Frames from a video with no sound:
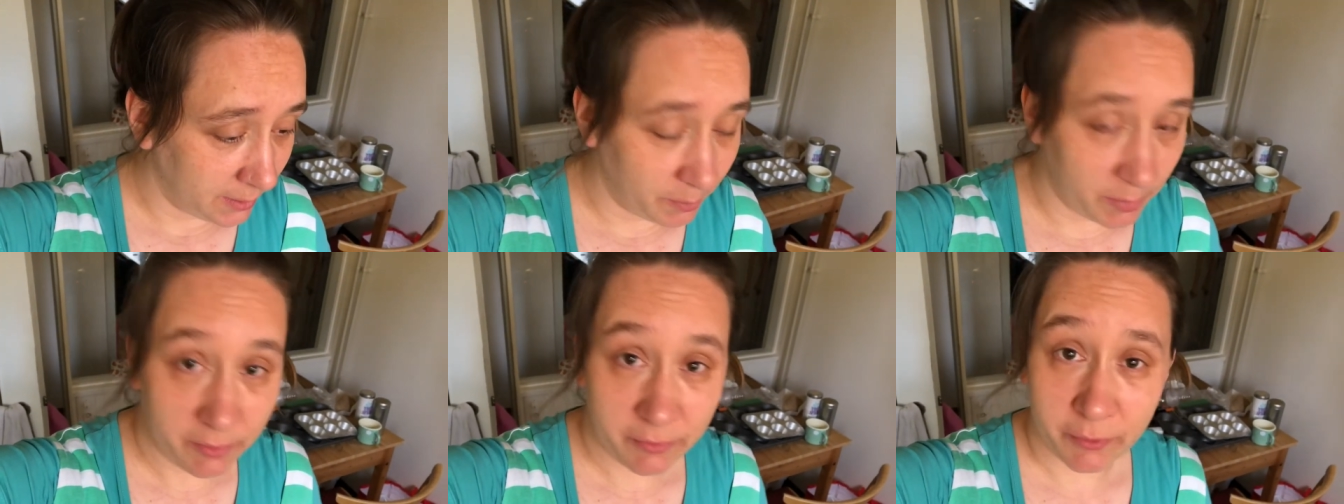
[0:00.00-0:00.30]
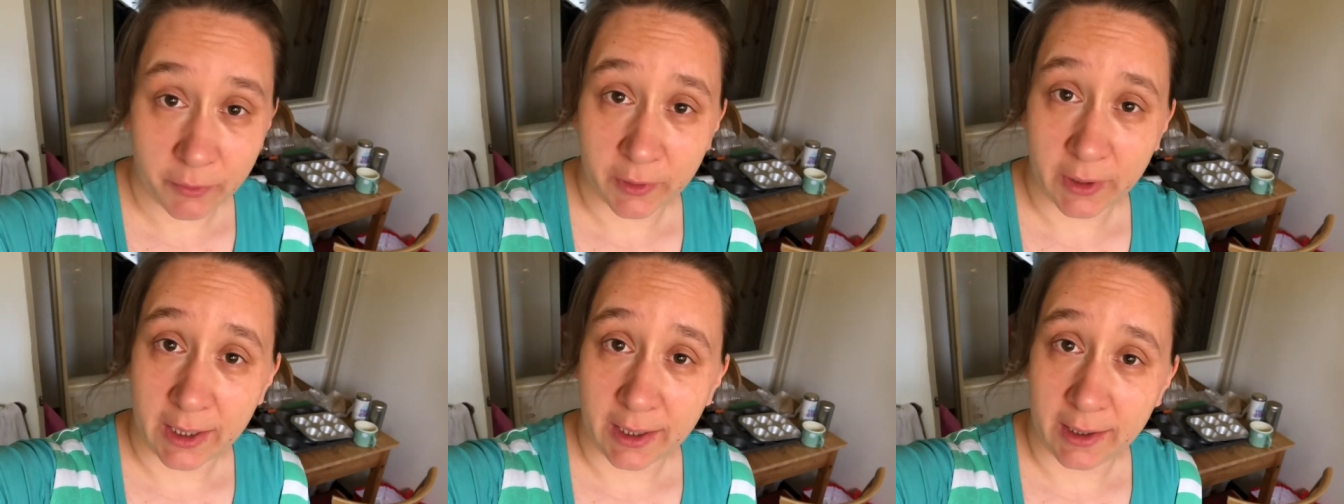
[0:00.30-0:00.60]

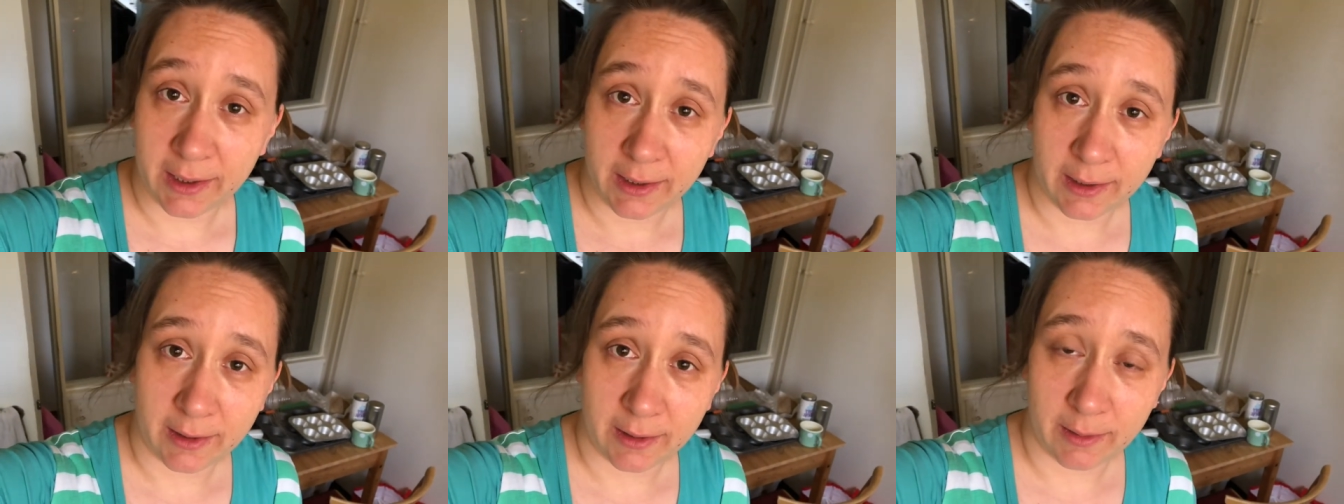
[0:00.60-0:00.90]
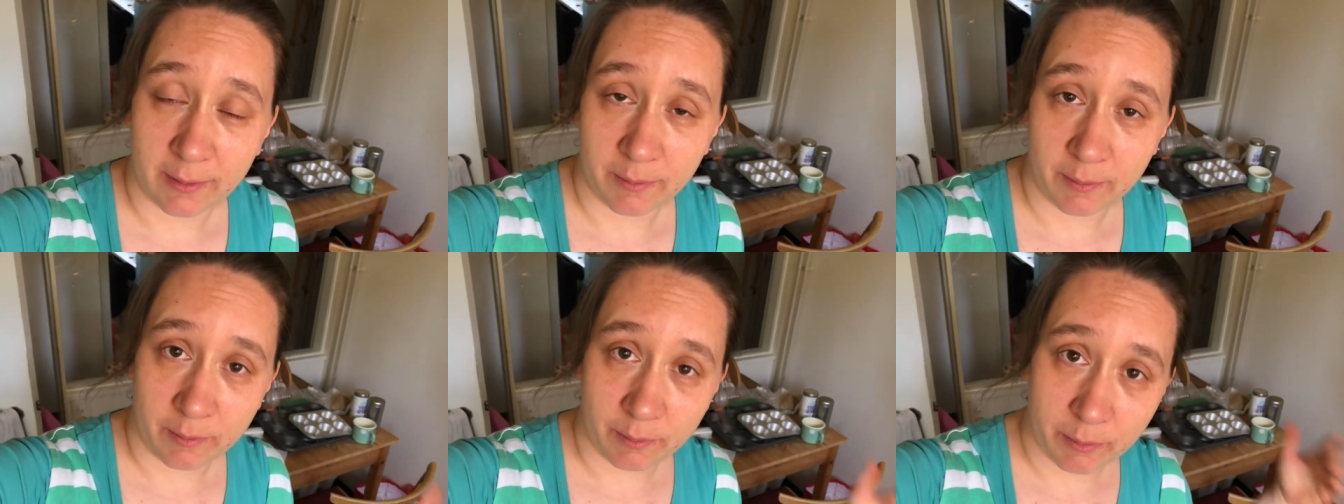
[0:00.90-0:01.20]
before
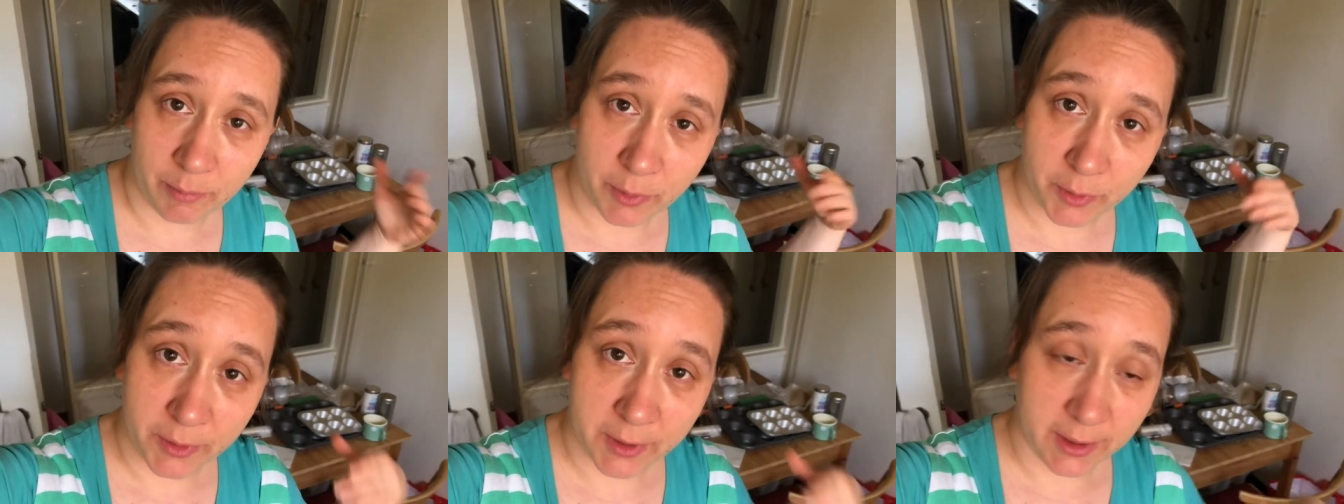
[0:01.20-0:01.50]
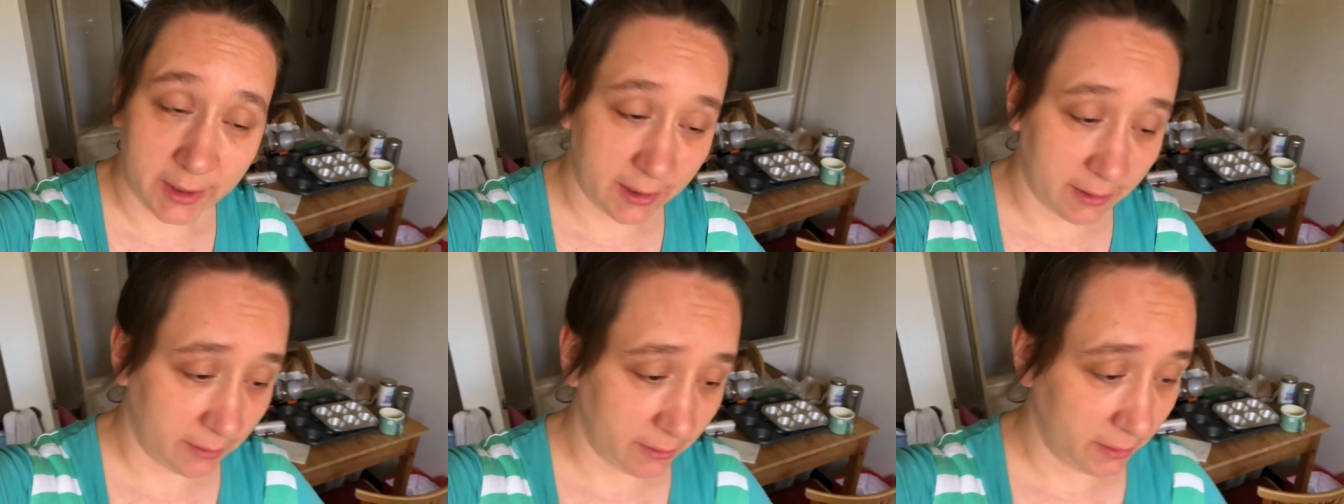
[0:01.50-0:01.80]
I put
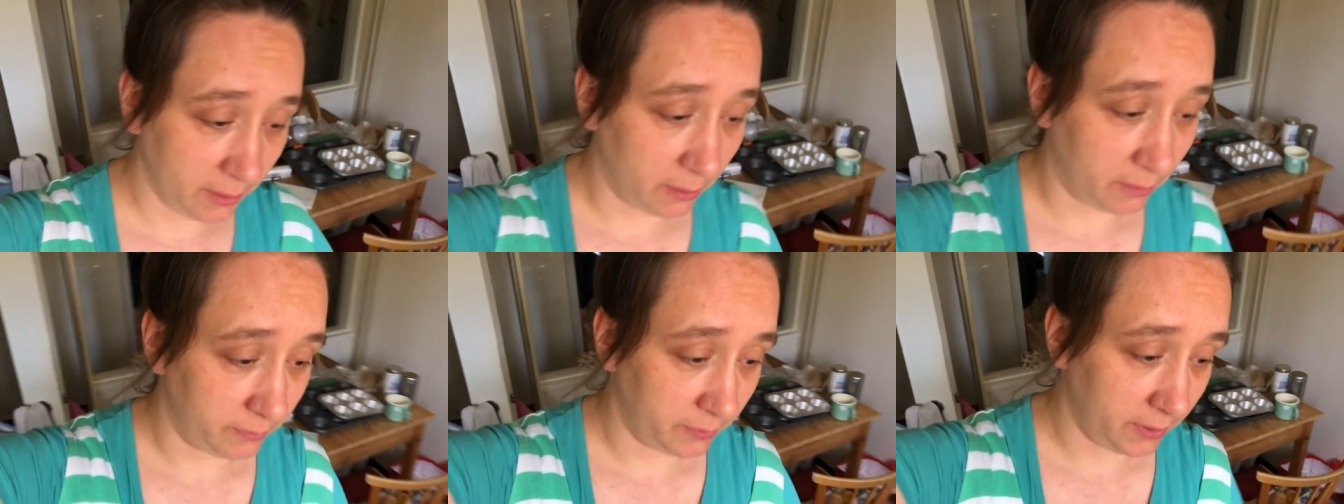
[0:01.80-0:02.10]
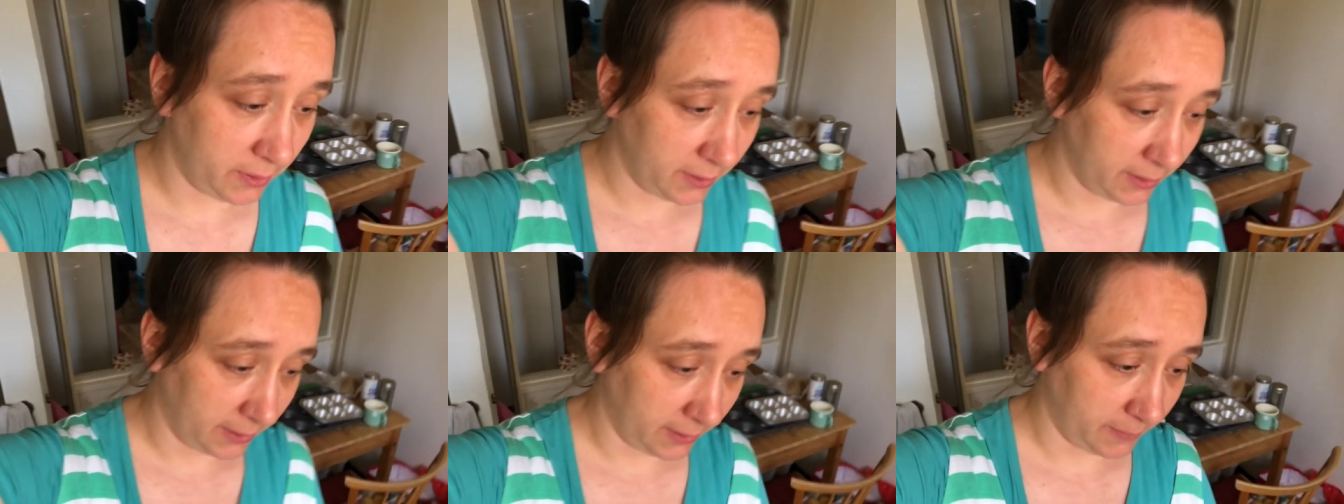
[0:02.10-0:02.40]
it in the
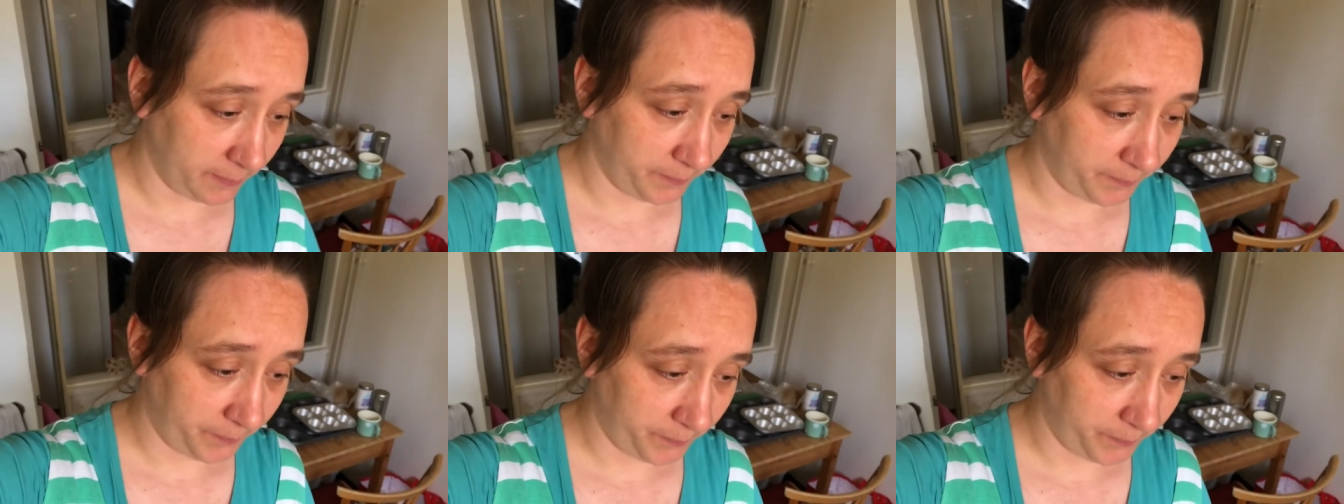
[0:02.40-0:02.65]
oven then.